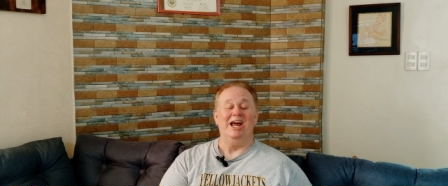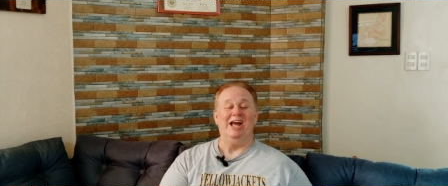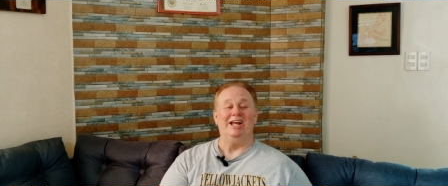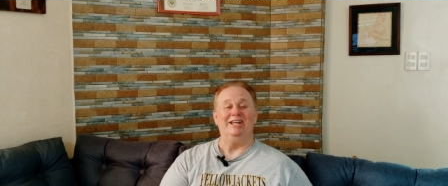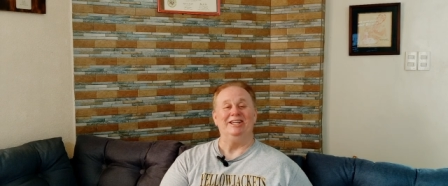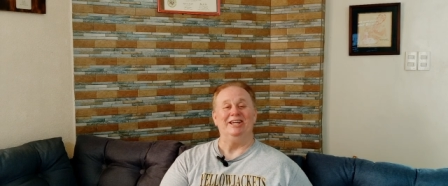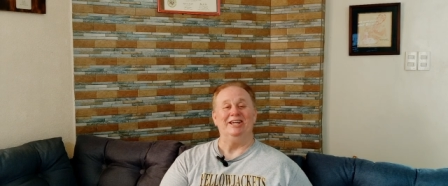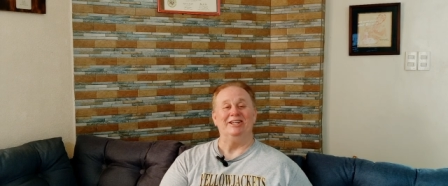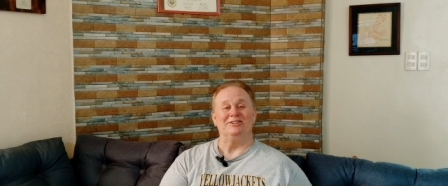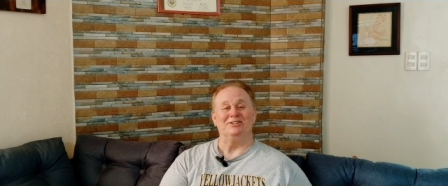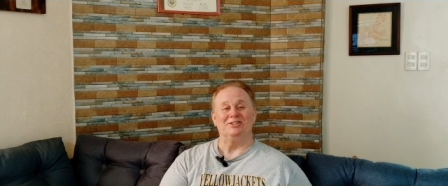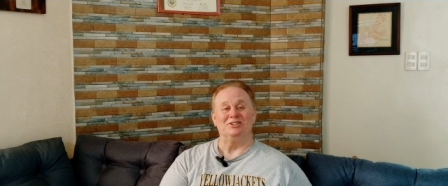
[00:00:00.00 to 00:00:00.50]

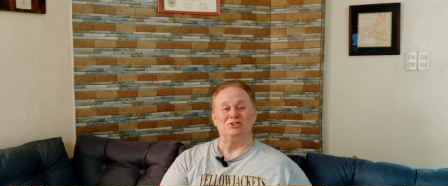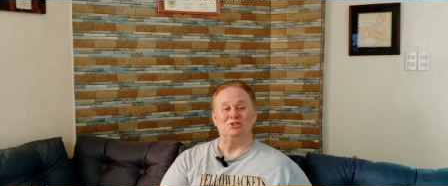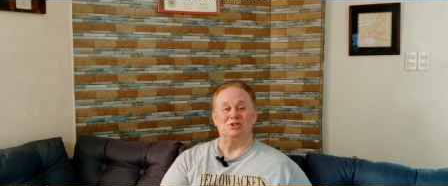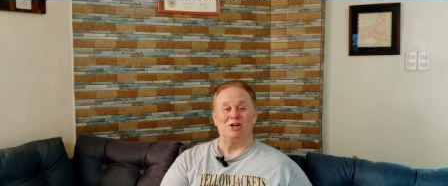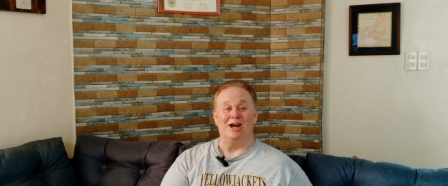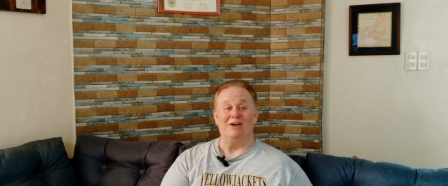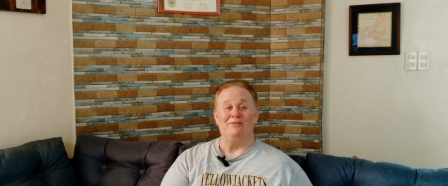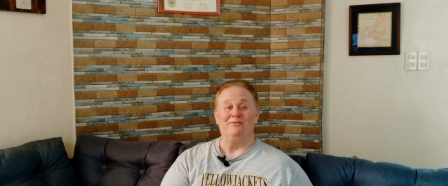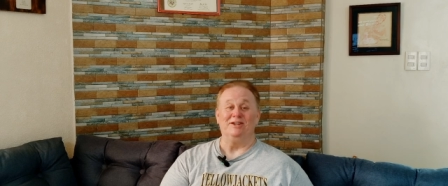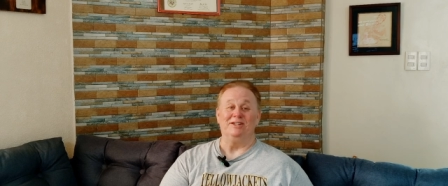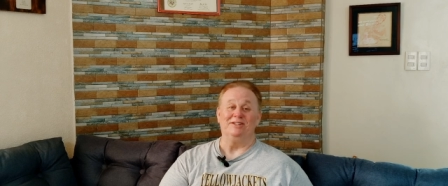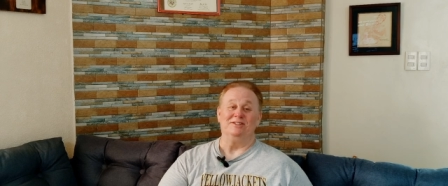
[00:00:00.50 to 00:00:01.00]
and get the
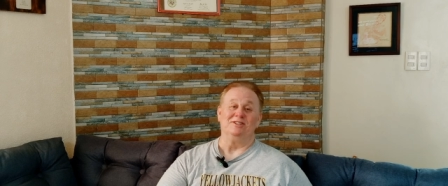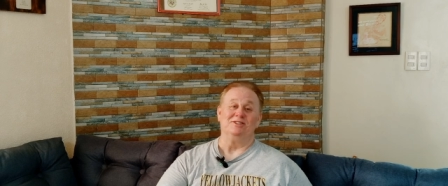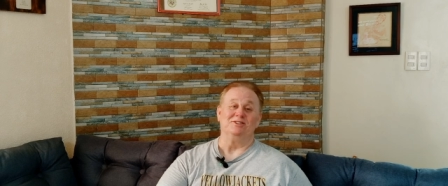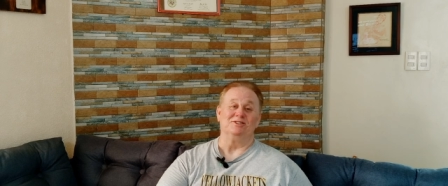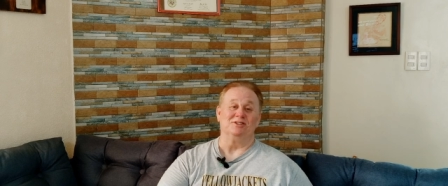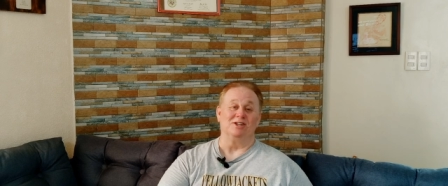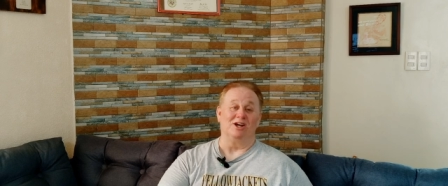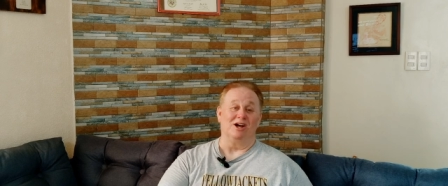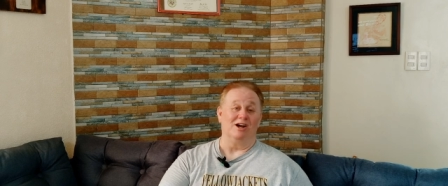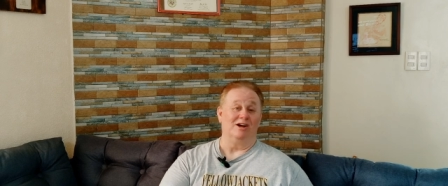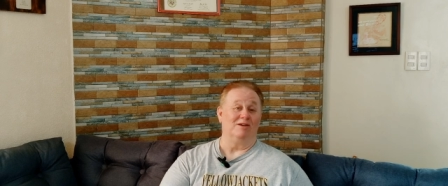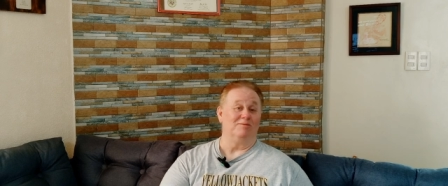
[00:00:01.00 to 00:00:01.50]
traffic to
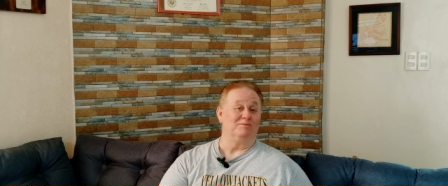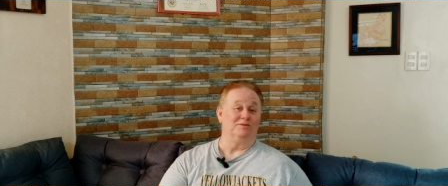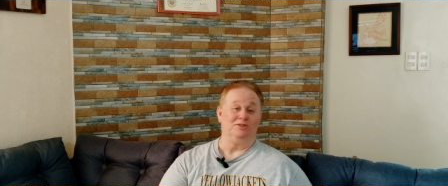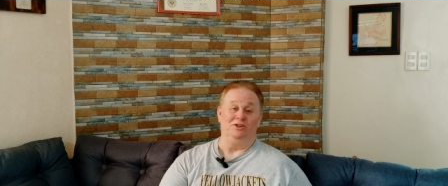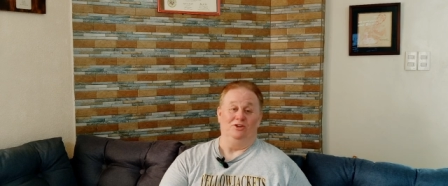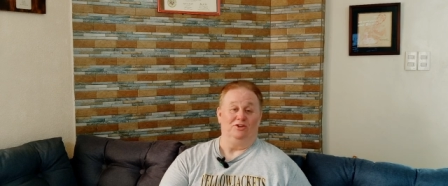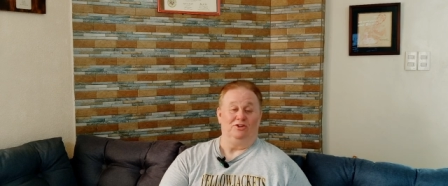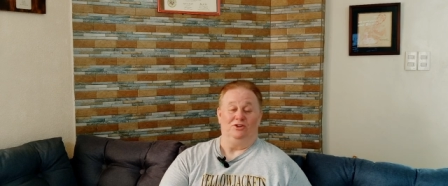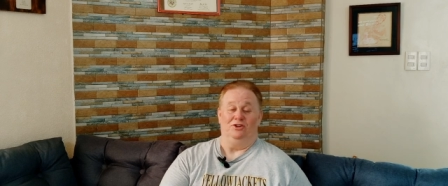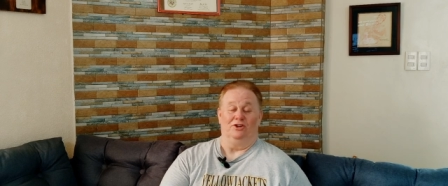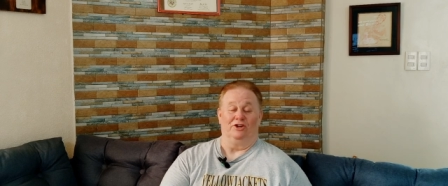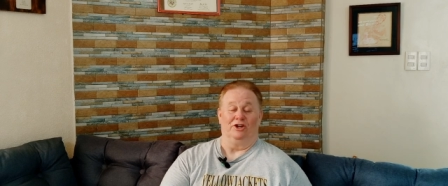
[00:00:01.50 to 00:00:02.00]
stop,
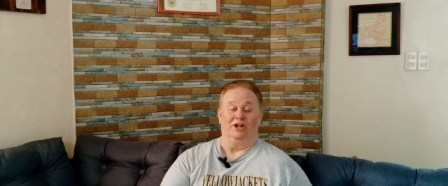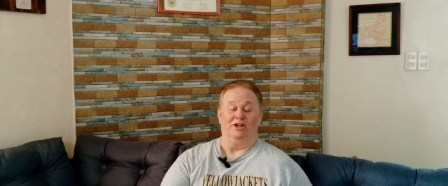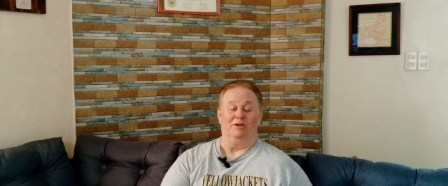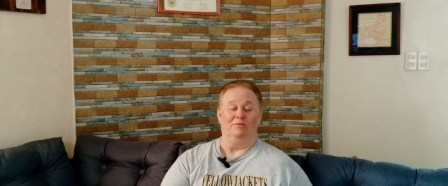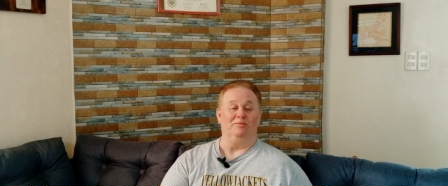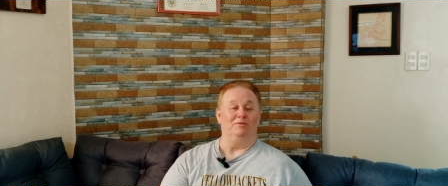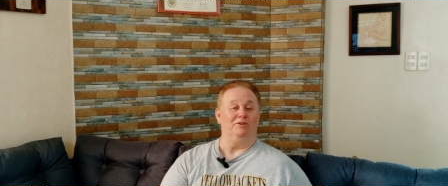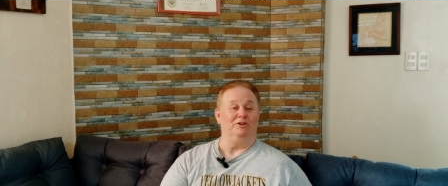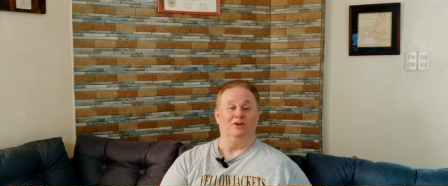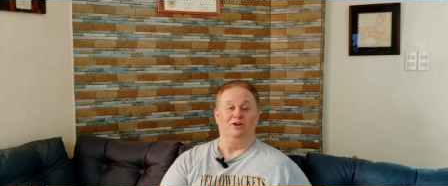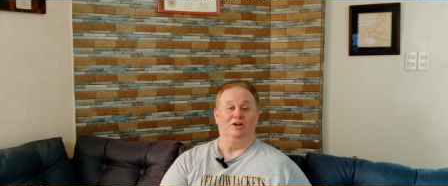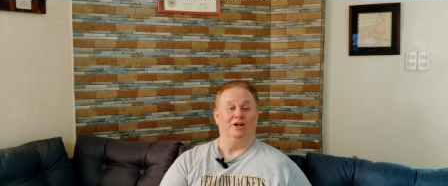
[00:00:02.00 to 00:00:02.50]
you're
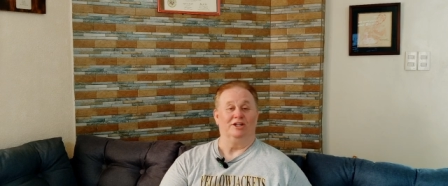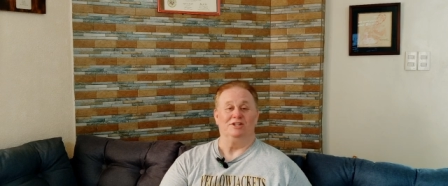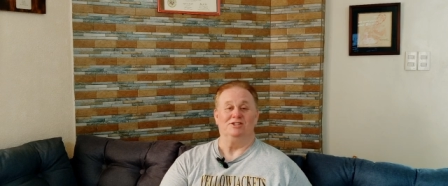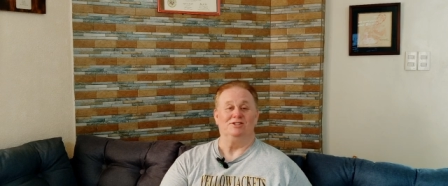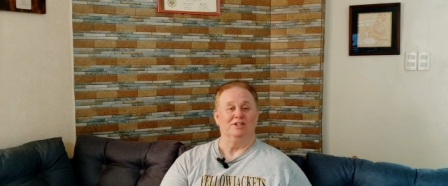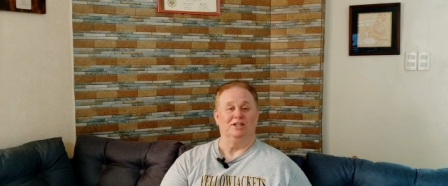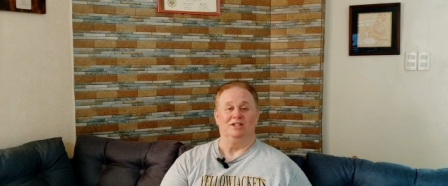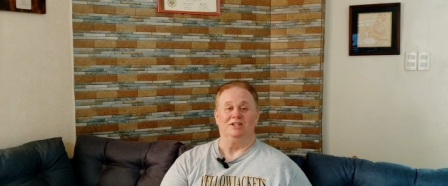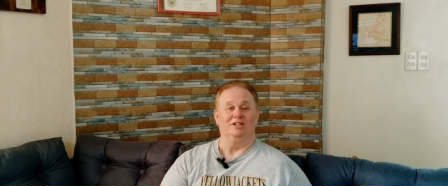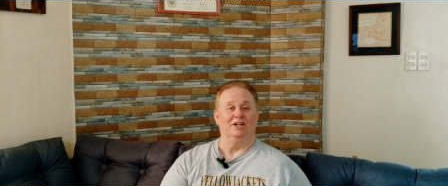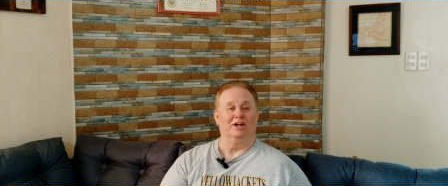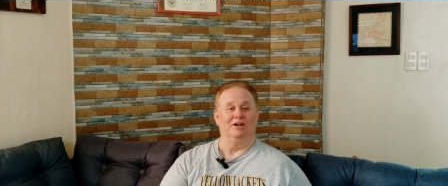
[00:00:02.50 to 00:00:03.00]

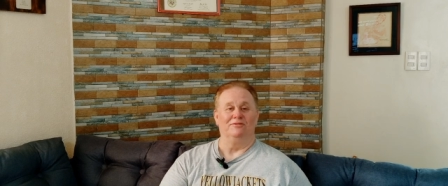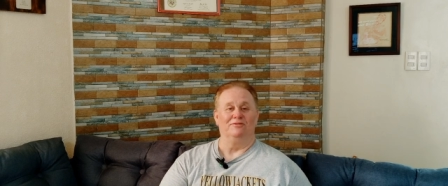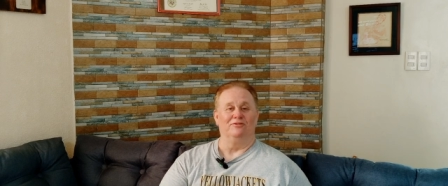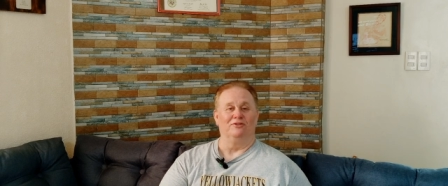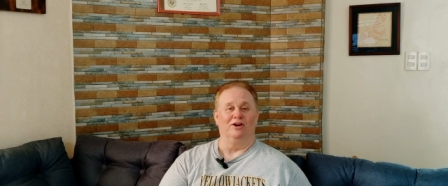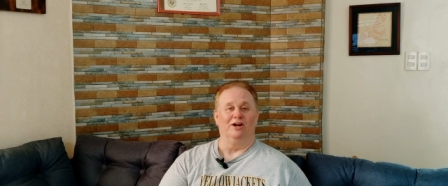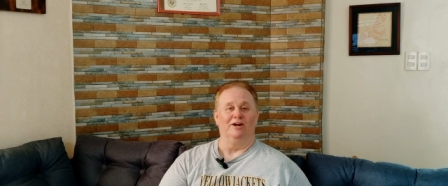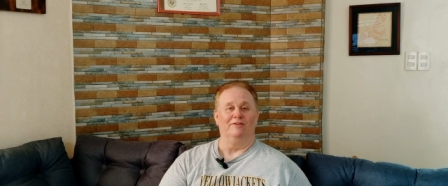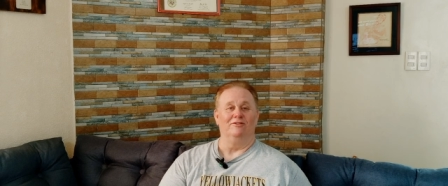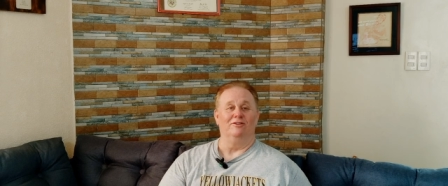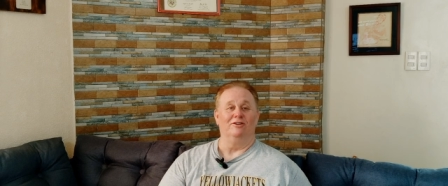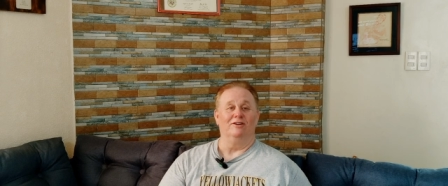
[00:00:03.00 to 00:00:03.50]
gonna sit there
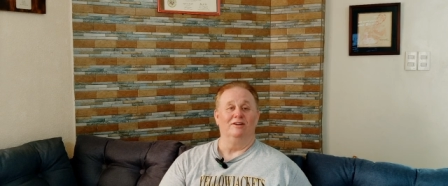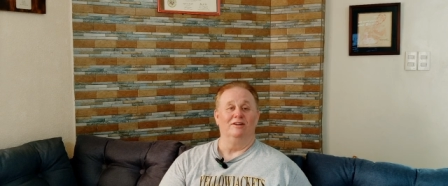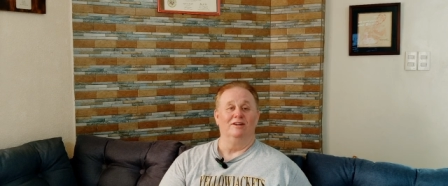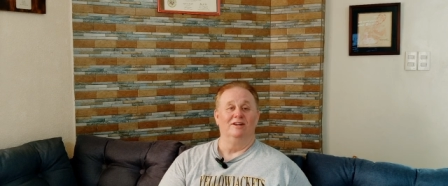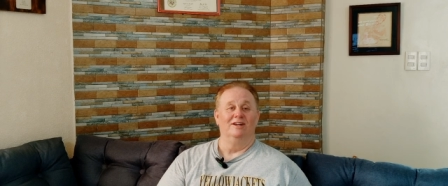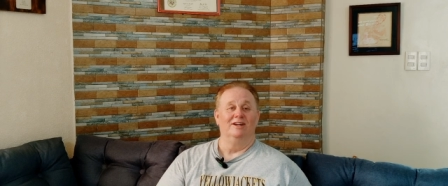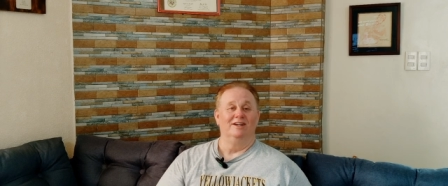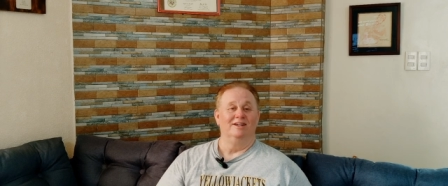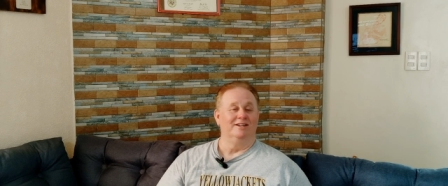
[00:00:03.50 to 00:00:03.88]
forever.